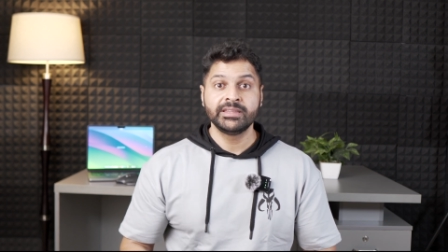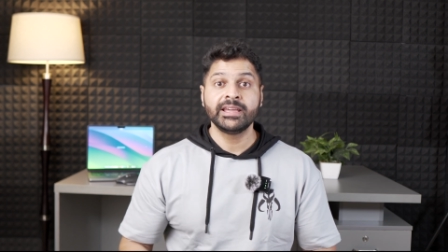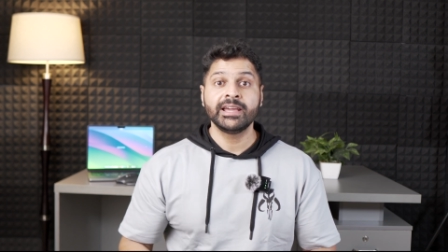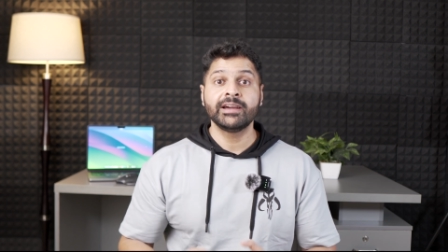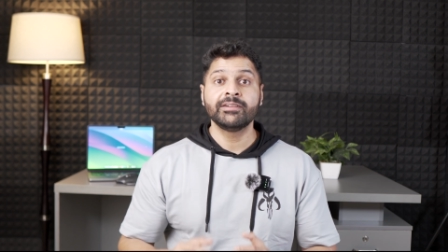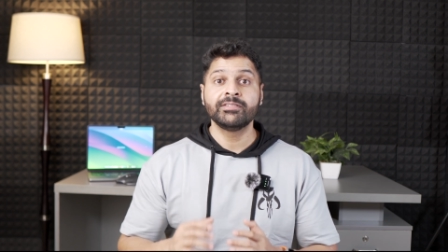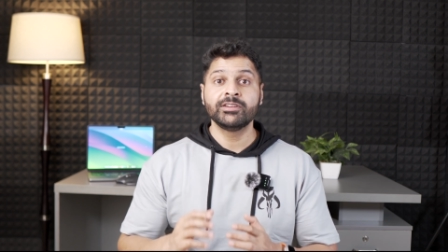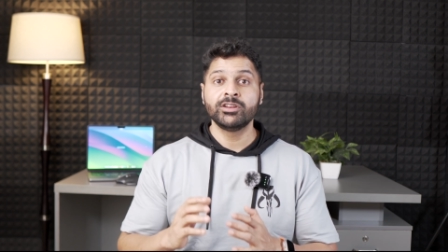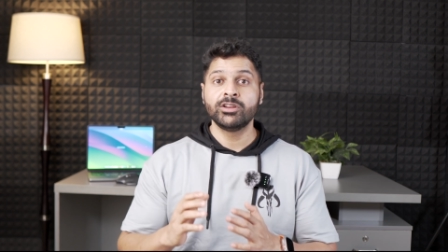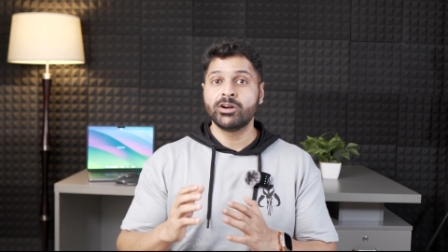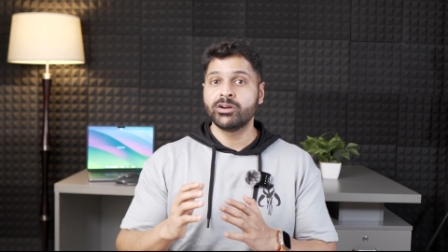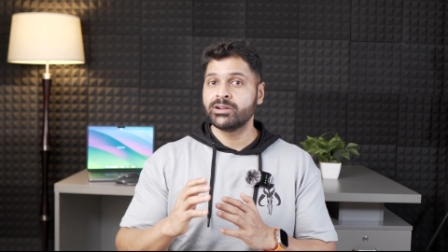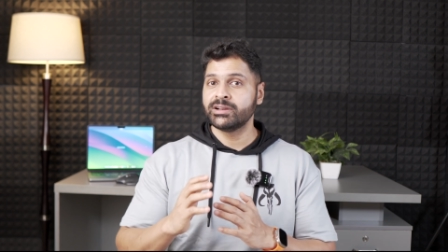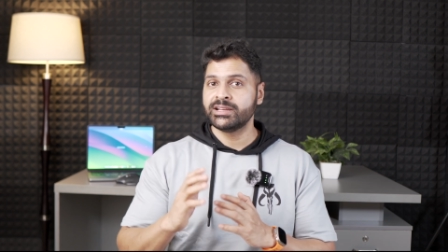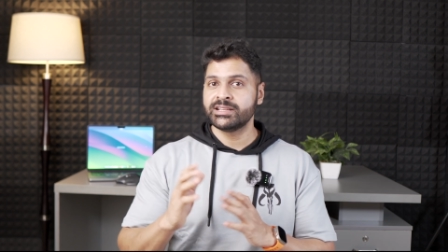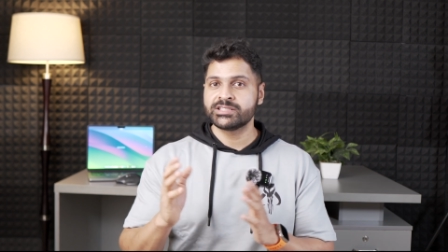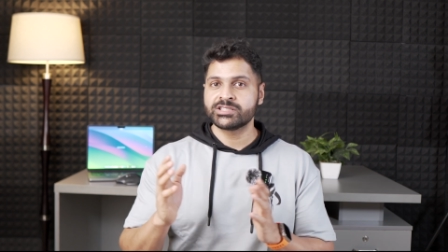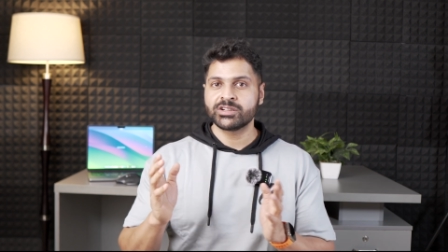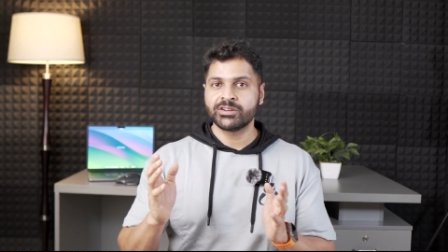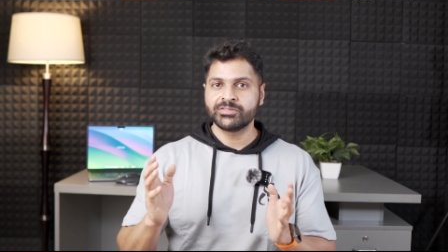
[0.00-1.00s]
They have a long
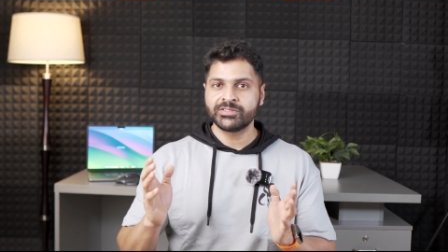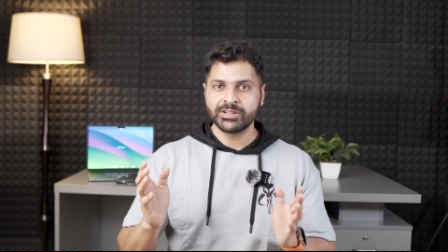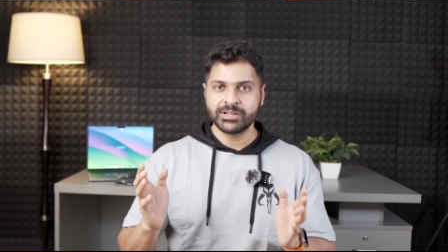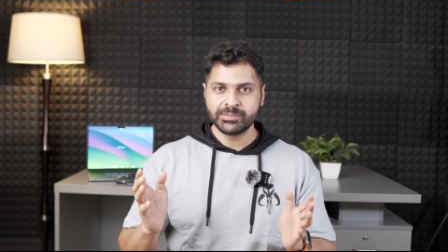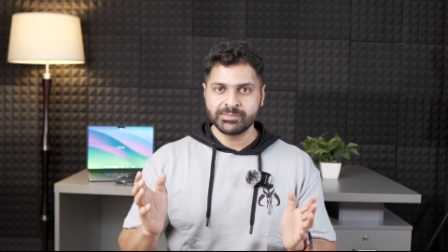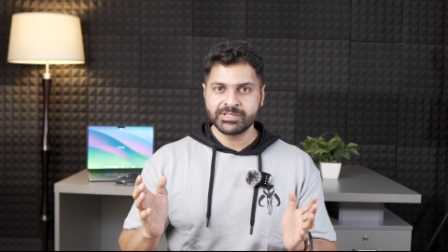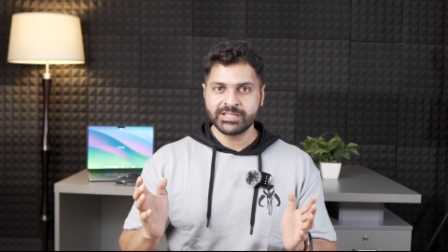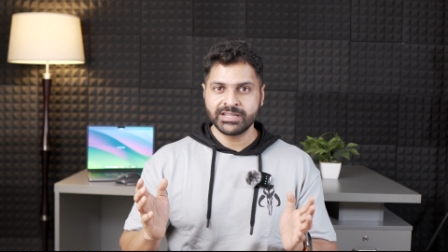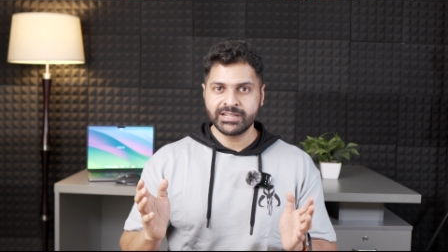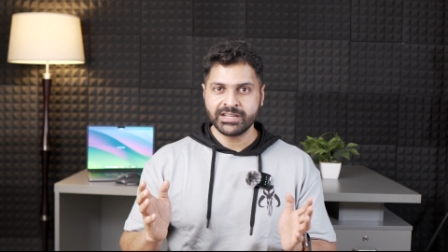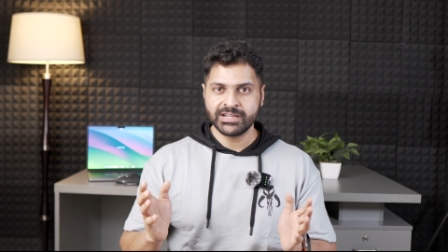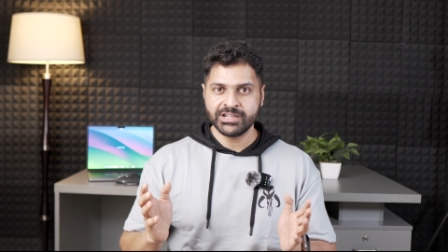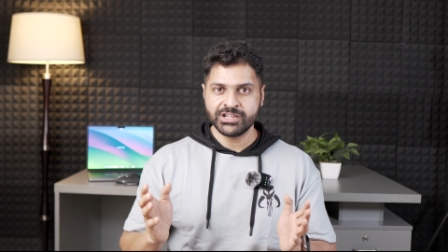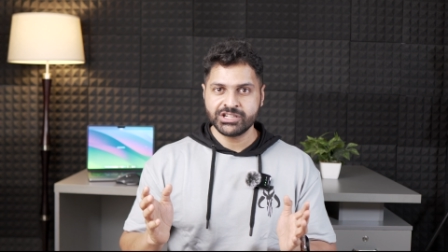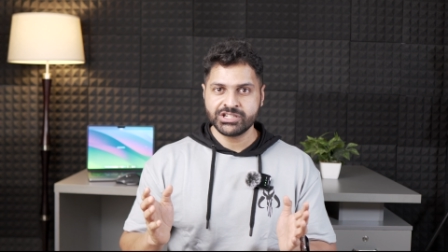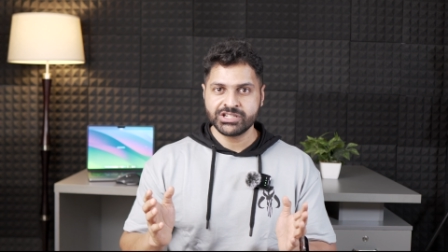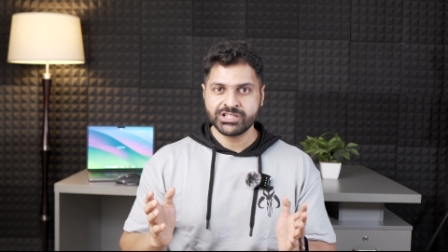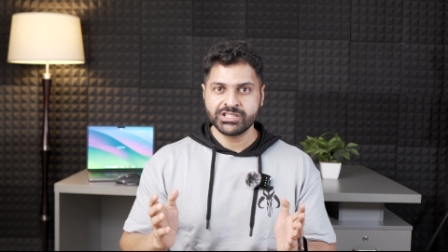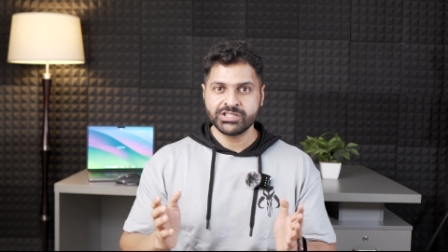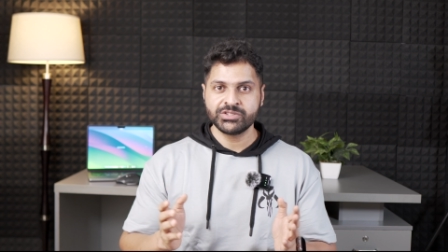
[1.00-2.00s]
list of terms and
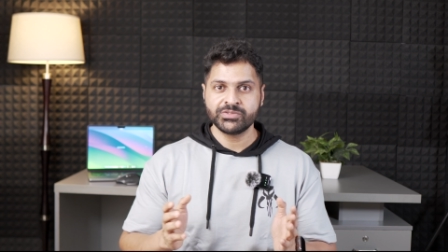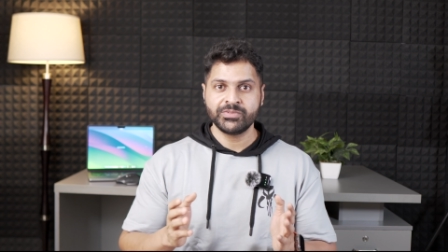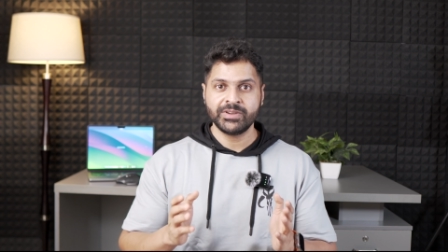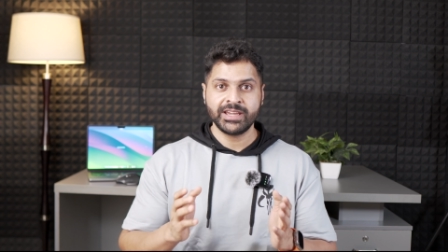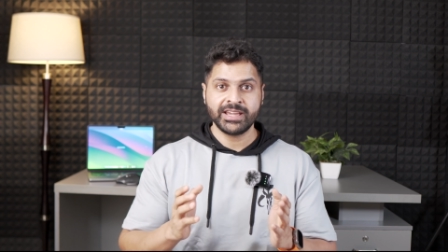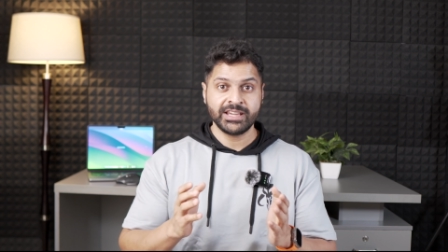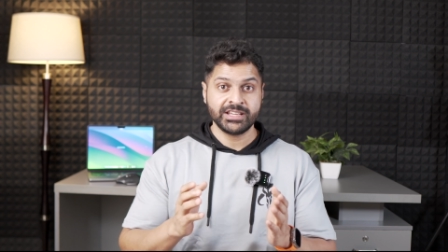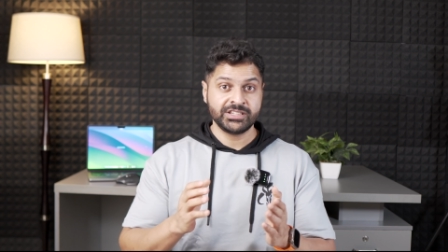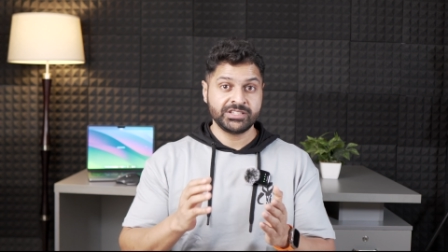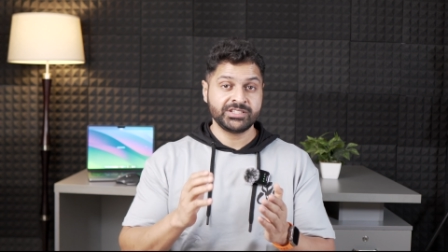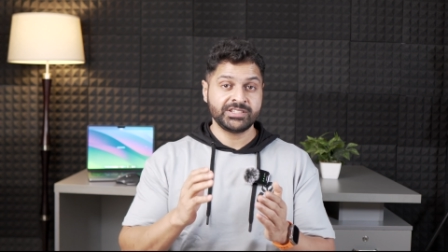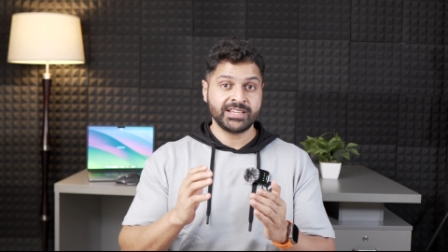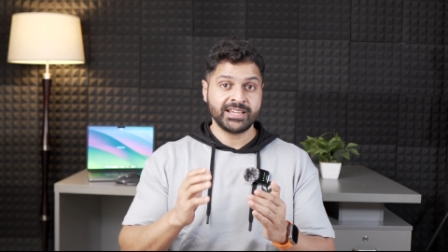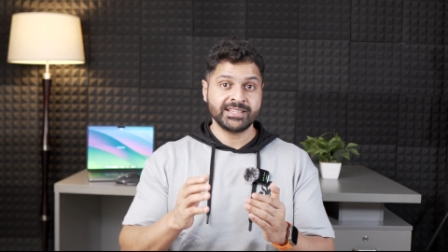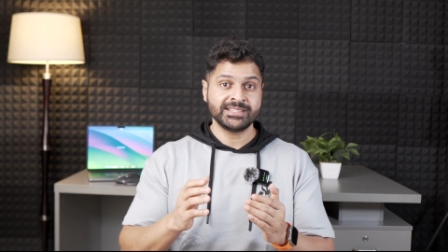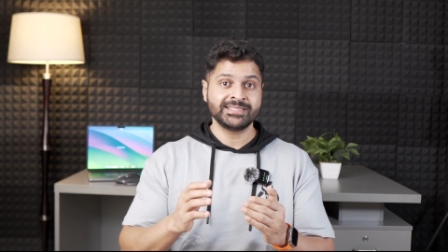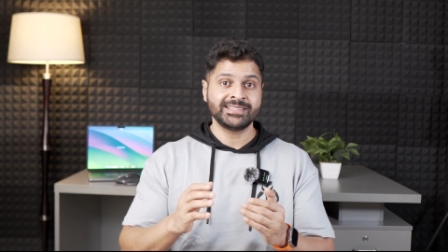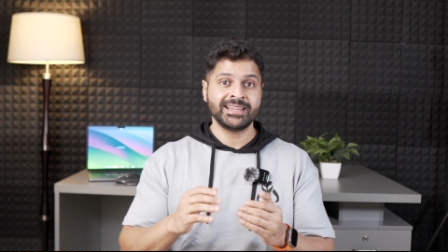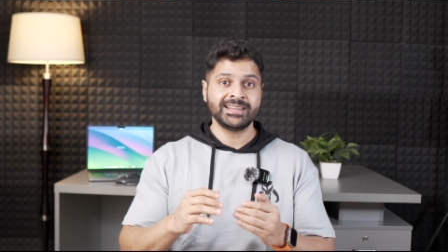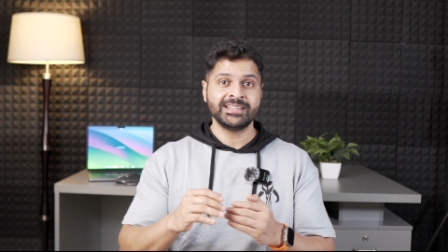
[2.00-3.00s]
conditions where it
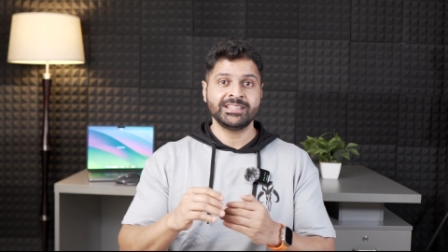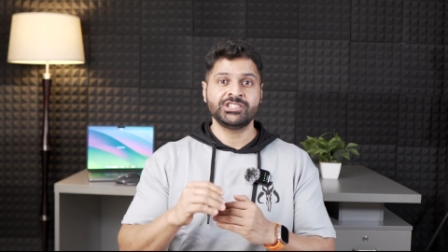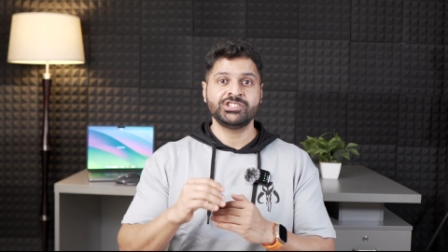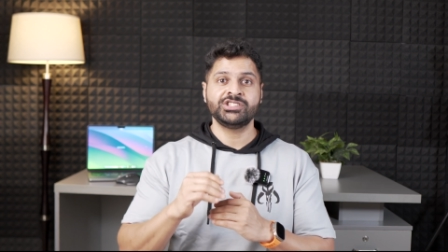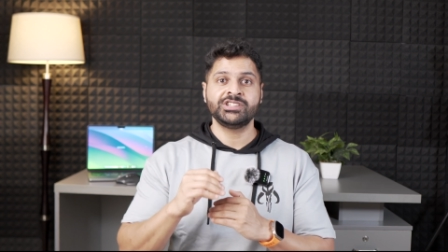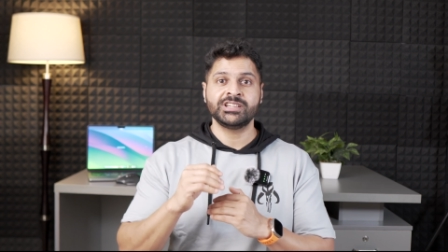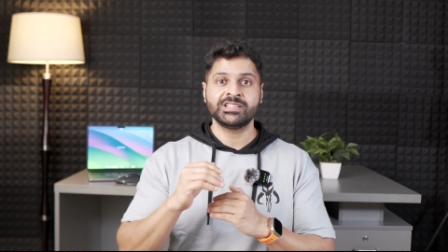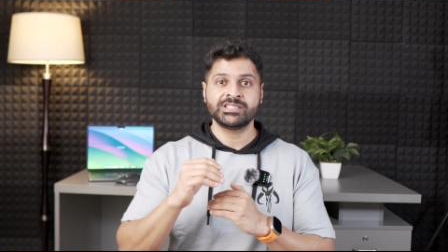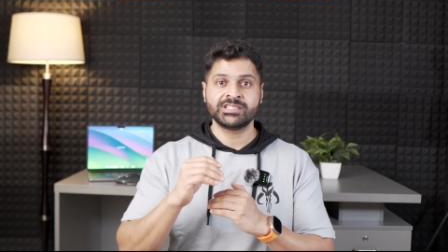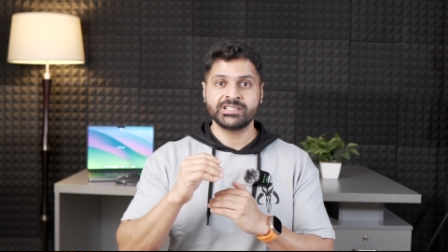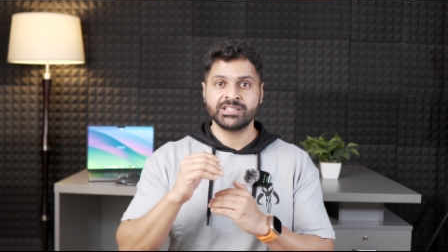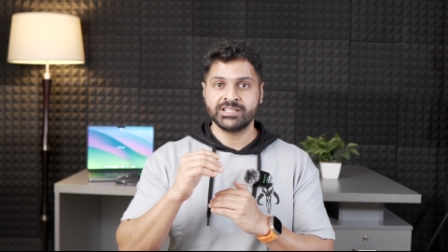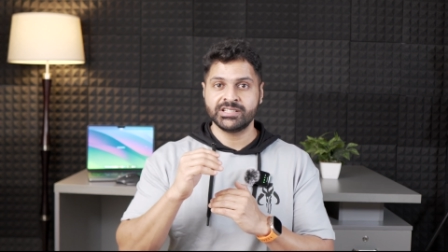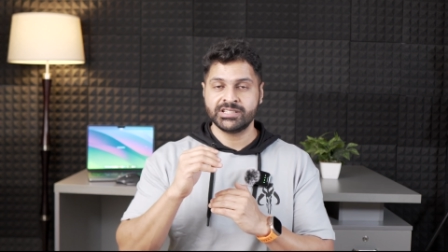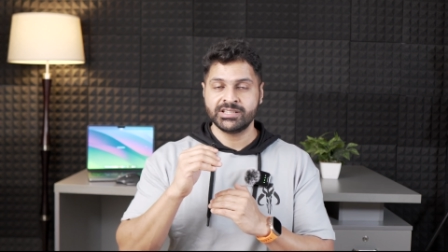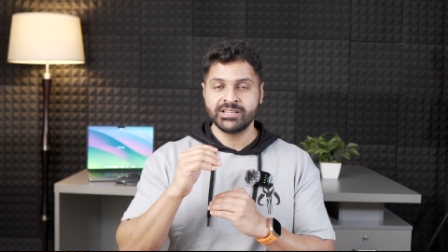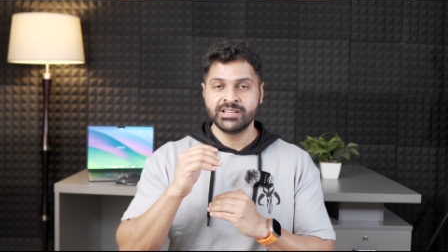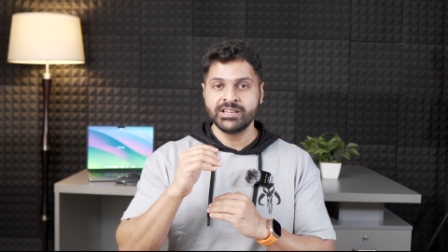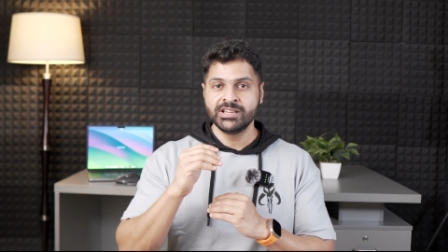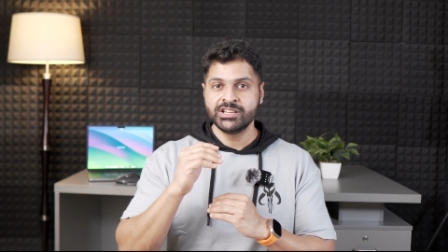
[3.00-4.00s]
says that it's just a